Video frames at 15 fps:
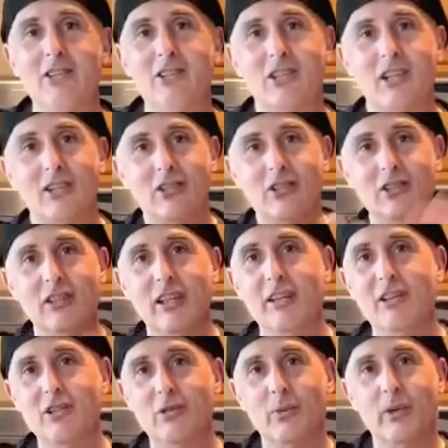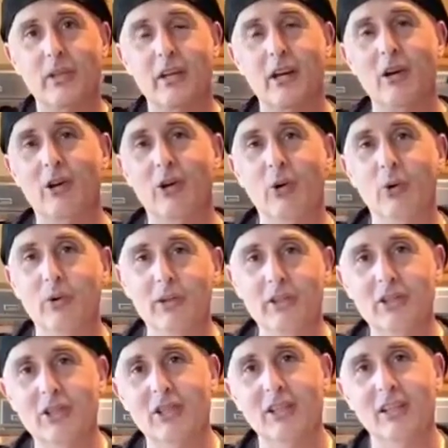just like there's layers within our
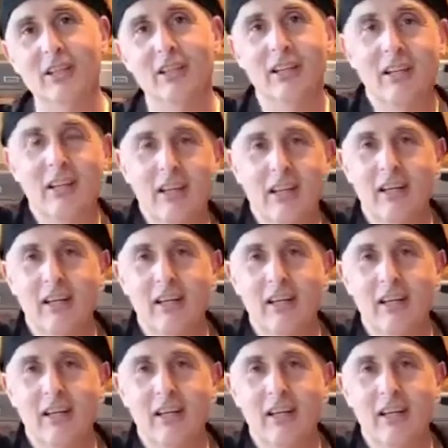coalition.